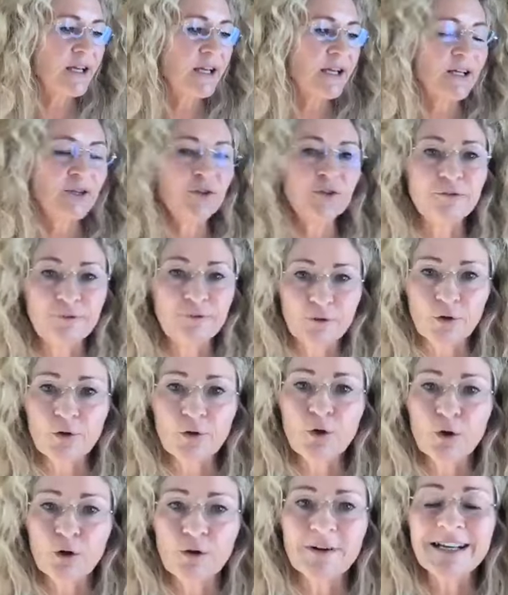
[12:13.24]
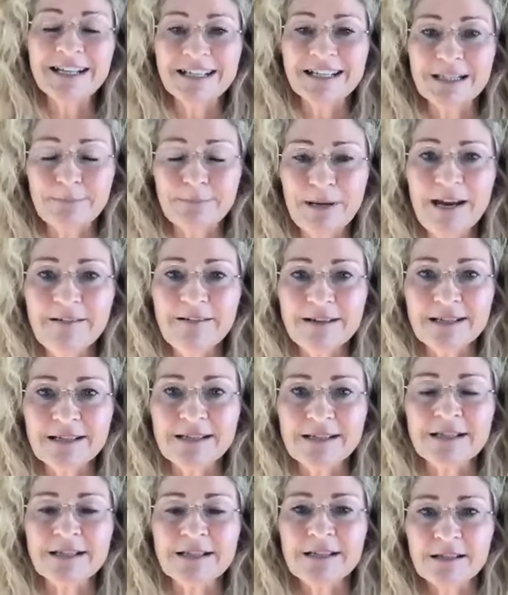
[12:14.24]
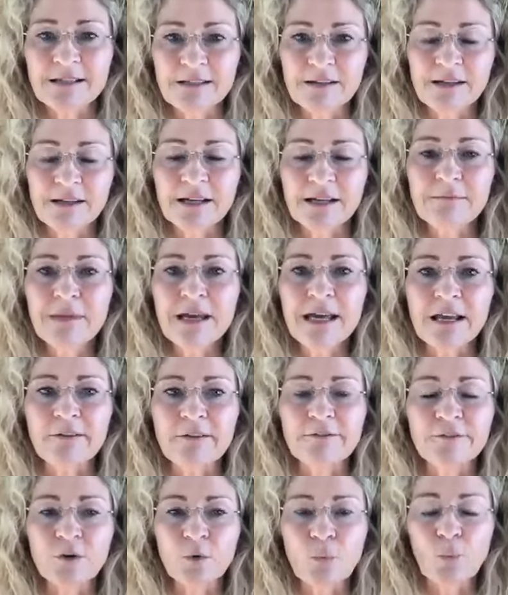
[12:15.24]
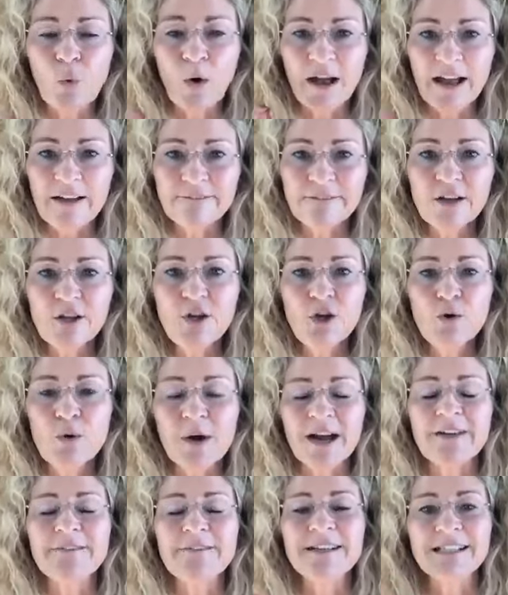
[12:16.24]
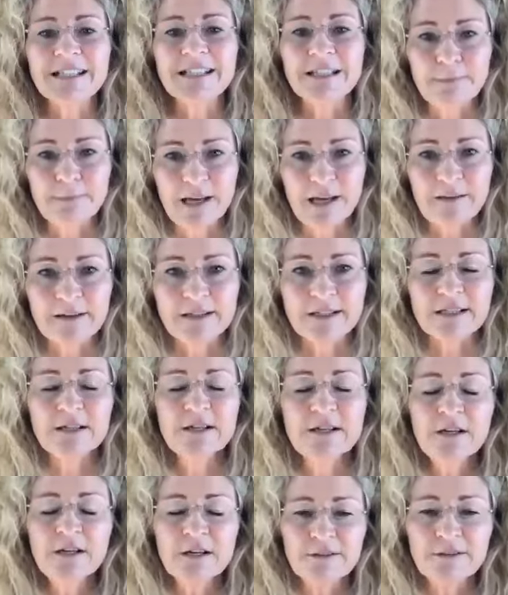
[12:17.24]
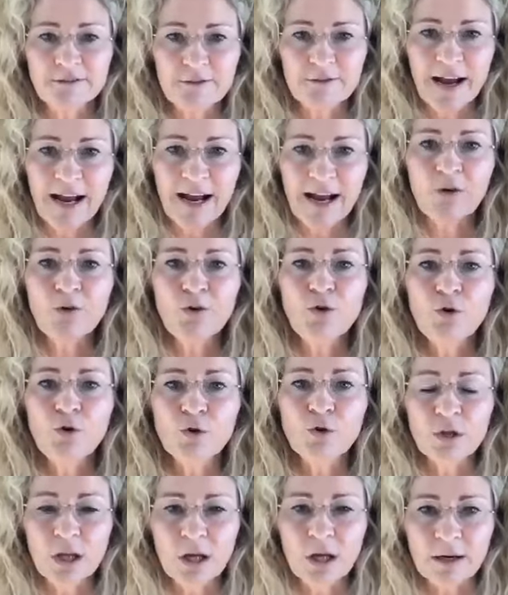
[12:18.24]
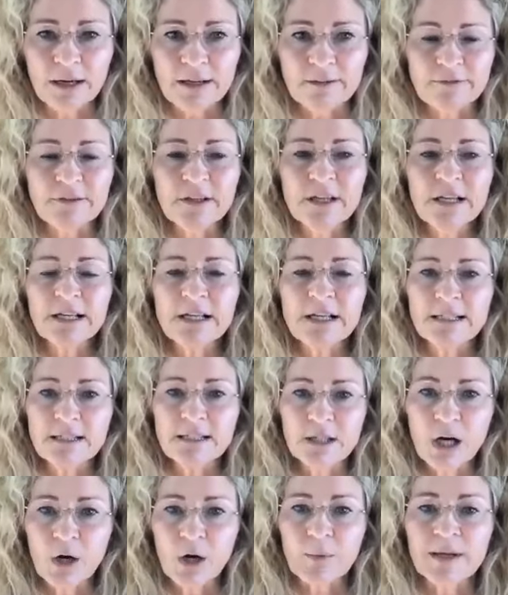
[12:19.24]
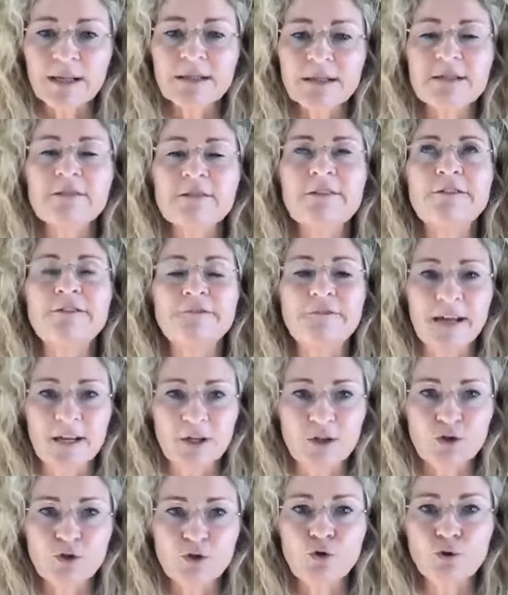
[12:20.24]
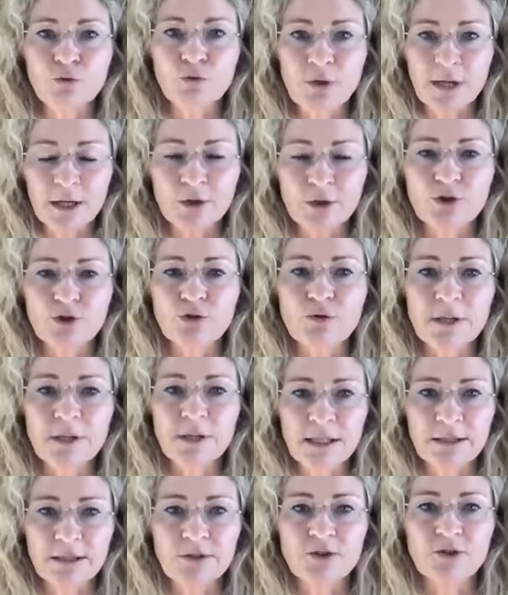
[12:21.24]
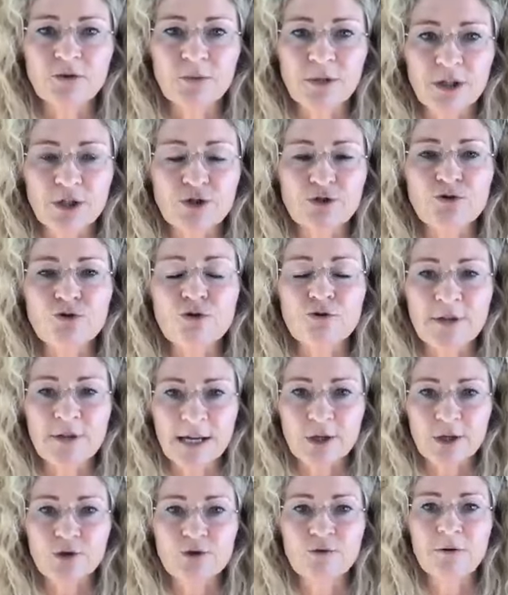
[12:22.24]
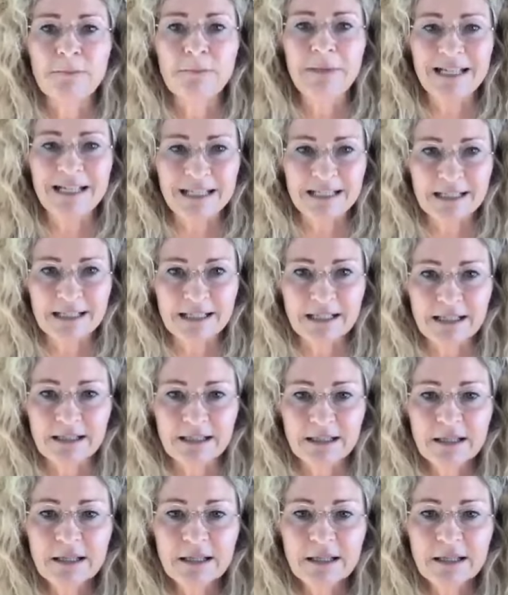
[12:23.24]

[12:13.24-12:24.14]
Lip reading: and through your experiences. So they mean through whatever you have experienced throughout your life is going to affect your natural intuition, your natural ability.